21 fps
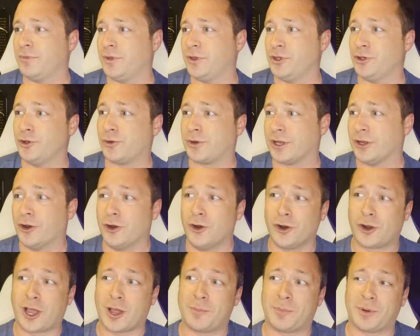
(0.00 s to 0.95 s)
you can
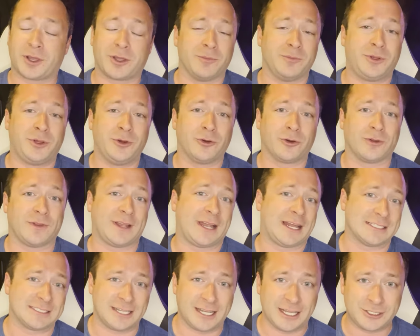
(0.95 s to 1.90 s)
hook up a computer that
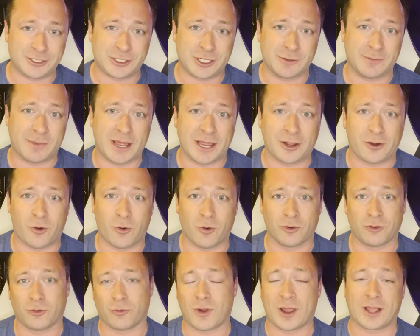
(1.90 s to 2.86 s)
has an HDMI
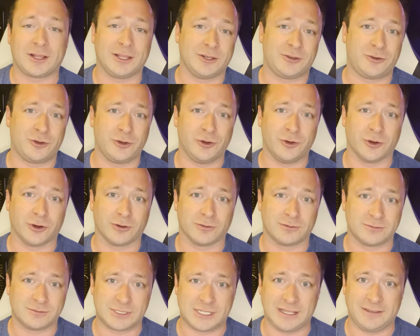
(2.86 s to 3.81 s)
cord directly to
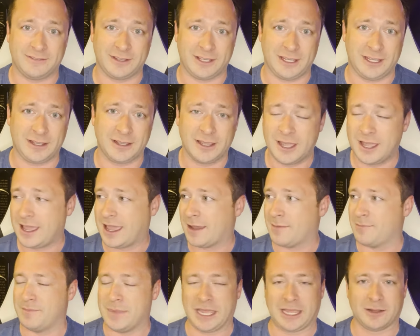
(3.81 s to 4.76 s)
your TV,
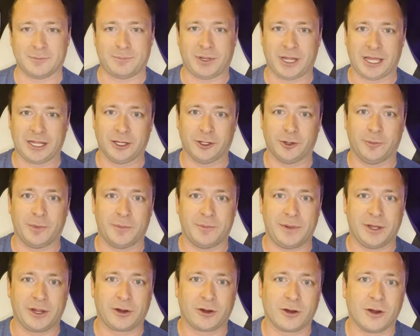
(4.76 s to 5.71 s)
make it play a little
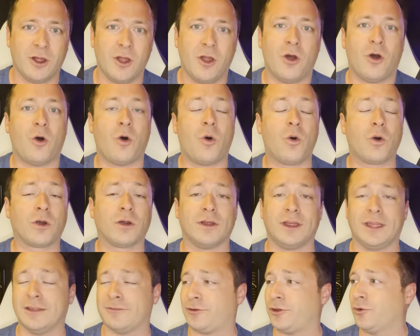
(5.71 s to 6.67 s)
bit bigger.
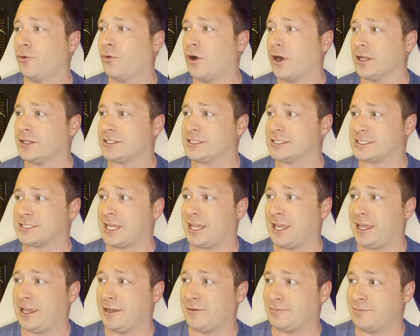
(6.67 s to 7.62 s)
Or if you want to,
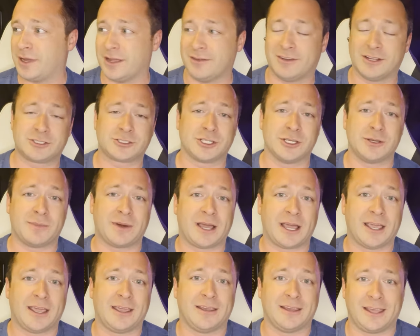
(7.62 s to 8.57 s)
say, eventually
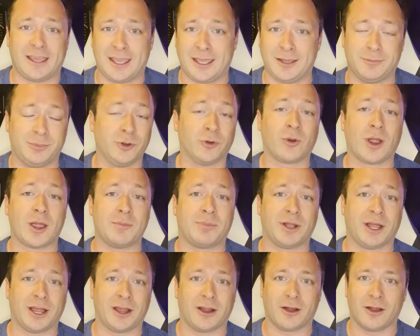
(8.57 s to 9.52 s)
buy a Blu-ray
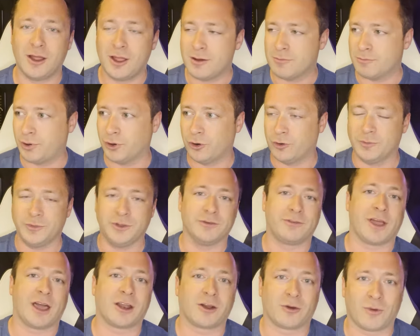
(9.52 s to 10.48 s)
player, boom,
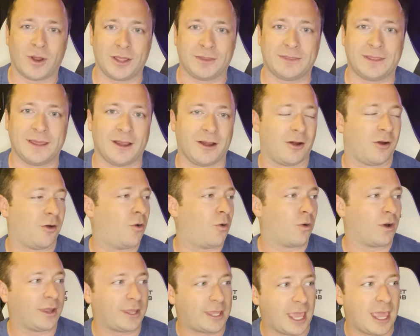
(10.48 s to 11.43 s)
you've got it right there.
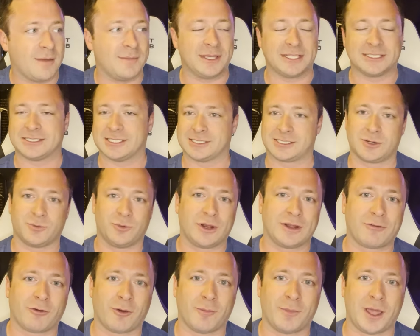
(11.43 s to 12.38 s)
Or a gaming system,
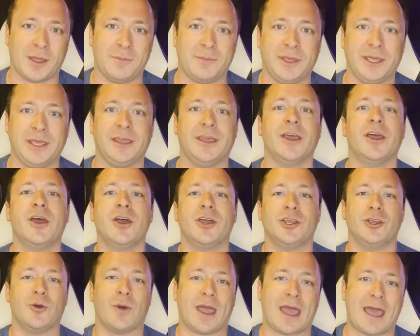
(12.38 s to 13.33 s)
whatever it might be.
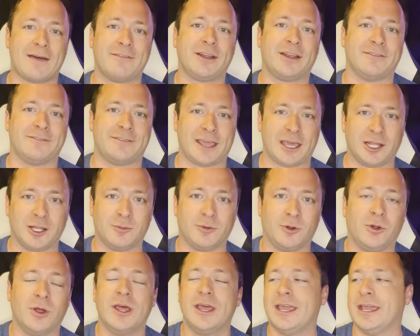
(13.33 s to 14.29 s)
You have it
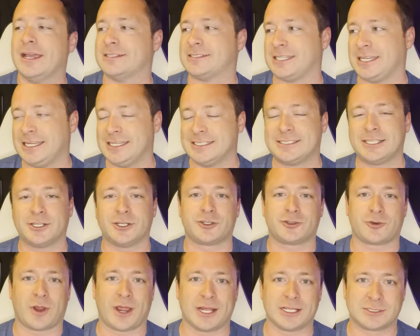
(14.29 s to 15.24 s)
available, it's easy to
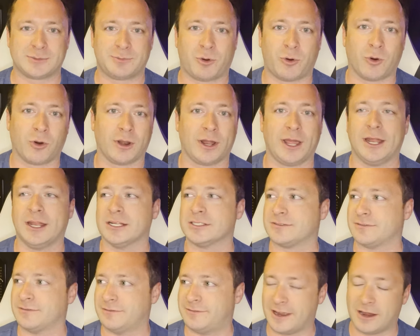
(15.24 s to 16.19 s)
transport, and
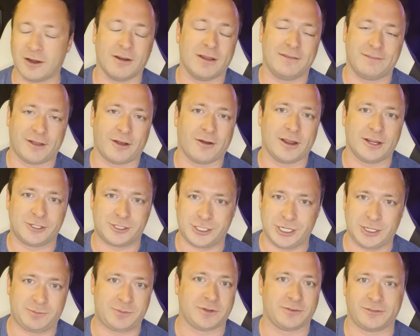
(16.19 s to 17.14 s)
it's very, very
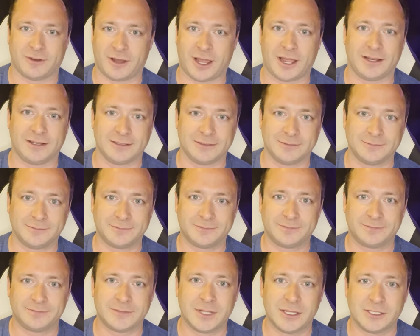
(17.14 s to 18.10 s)
cheap to find.
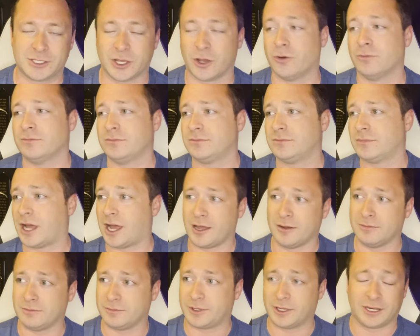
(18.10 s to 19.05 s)
So
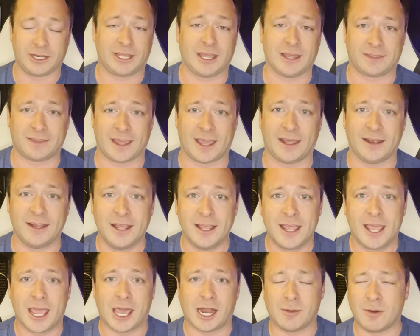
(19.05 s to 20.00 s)
I'm gonna get that.
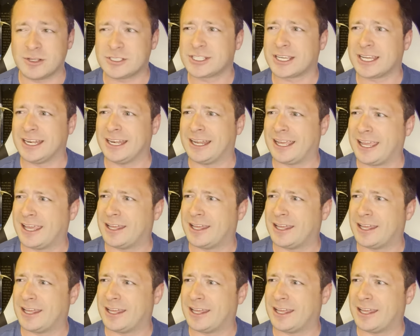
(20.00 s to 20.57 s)
And I'm also gonna